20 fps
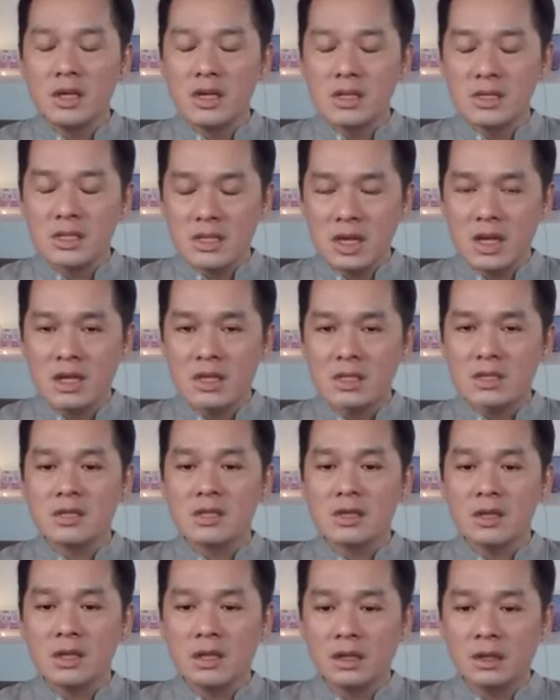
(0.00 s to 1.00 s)
it
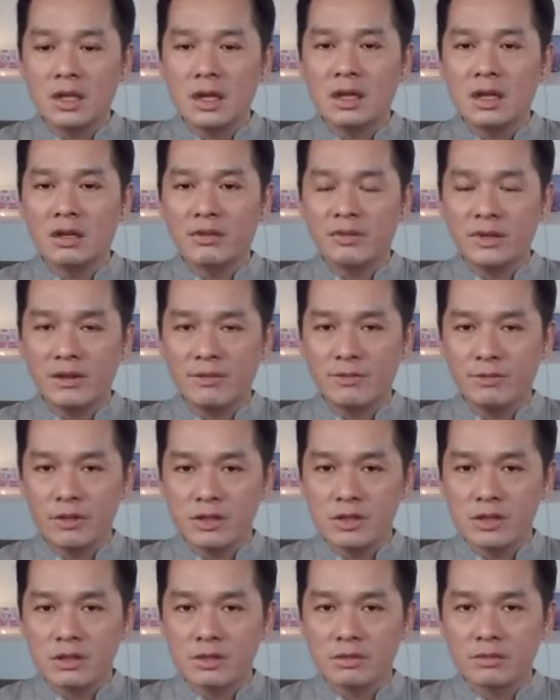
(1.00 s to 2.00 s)
takes a lot of
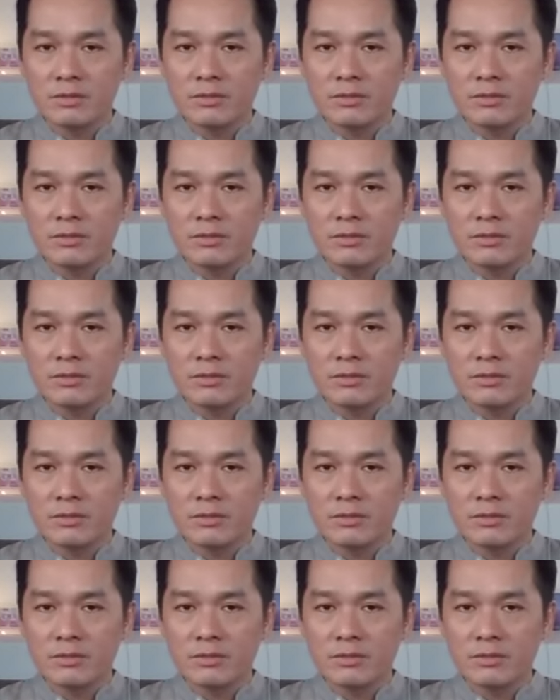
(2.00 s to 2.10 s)
effort.